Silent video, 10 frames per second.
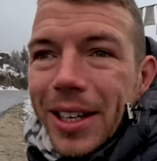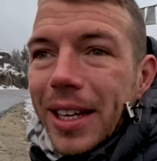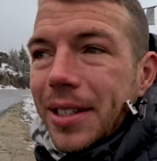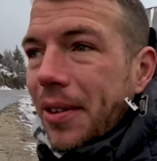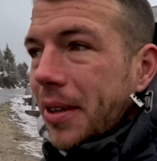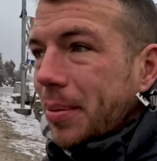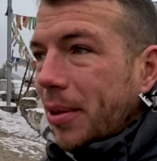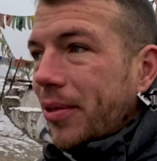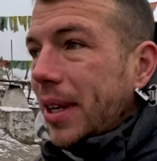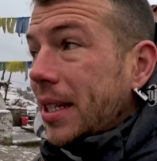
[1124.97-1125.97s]
So yeah, it's a very
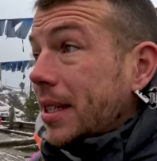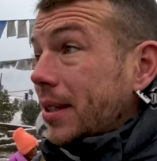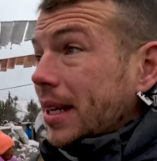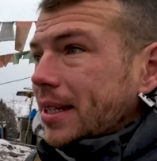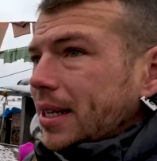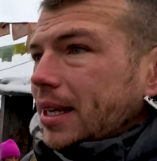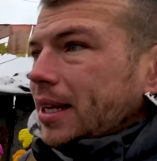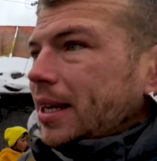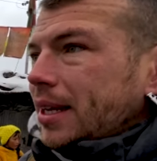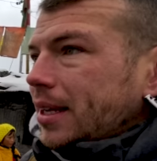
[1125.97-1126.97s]
small village, as you can see.
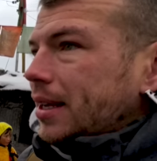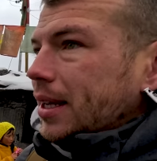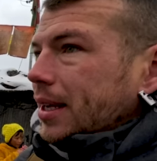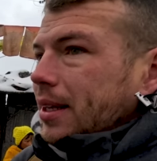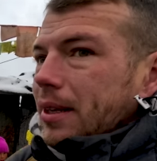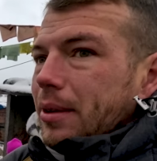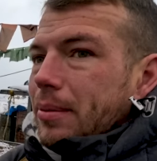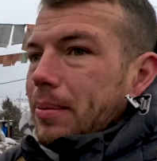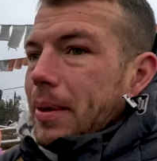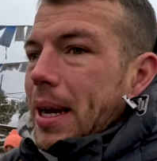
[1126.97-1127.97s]
Like,
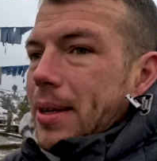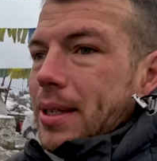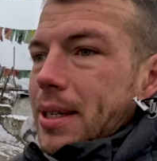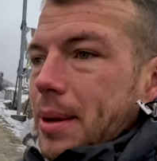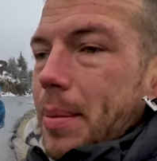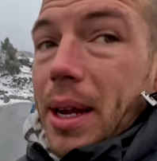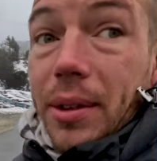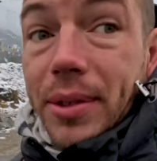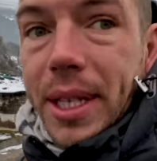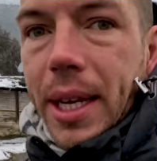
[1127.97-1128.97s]
the houses are made
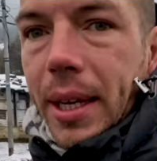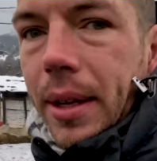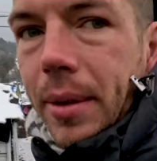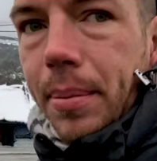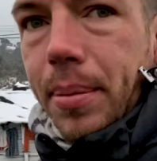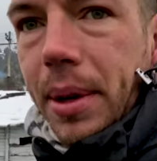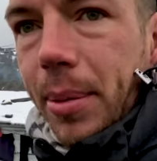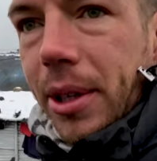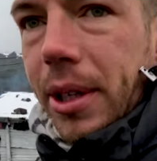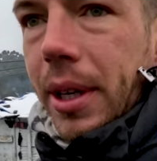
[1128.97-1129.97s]
of tin, pretty
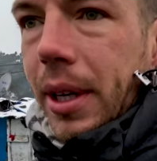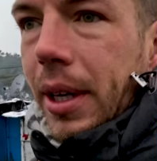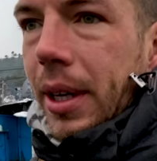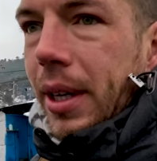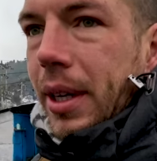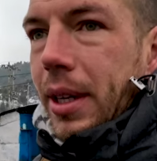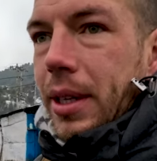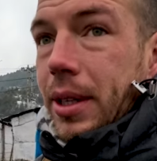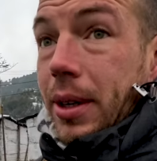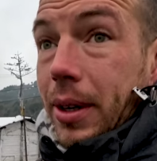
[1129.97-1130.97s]
much.
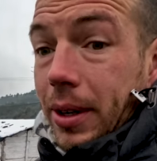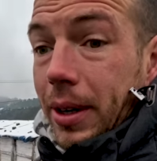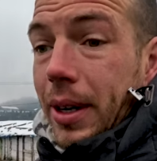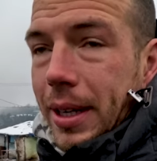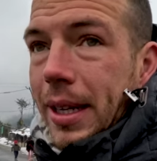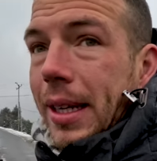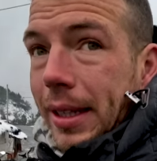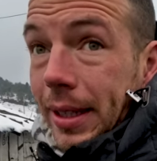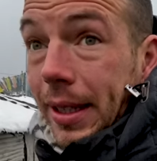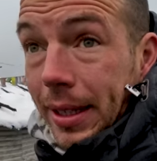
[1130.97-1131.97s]
So,
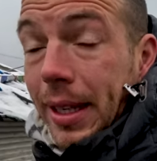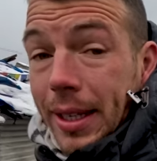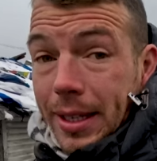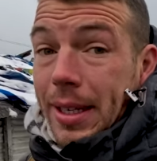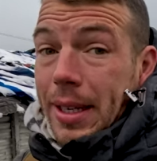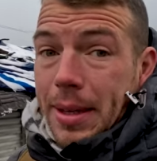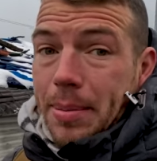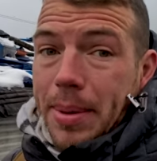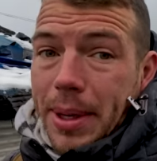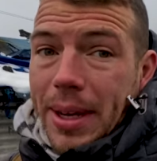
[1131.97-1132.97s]

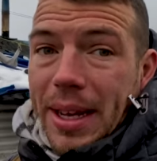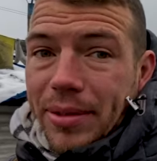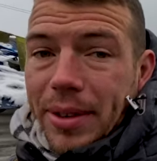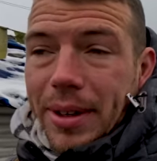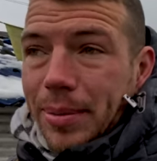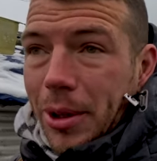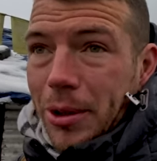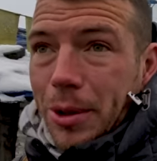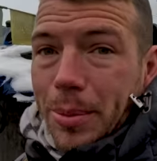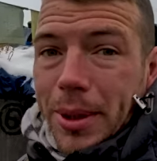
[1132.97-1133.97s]
better have not
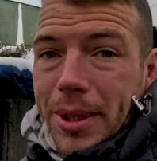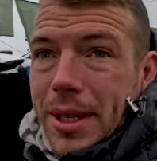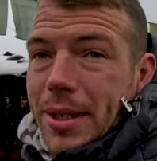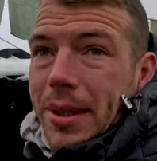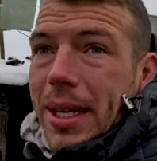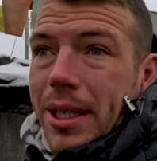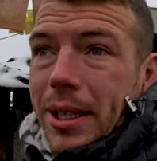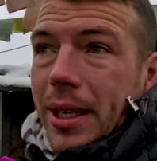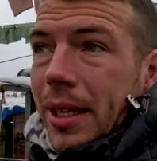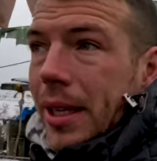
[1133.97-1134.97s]
sure about the
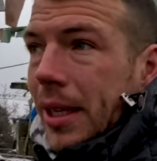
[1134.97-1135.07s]
insulation.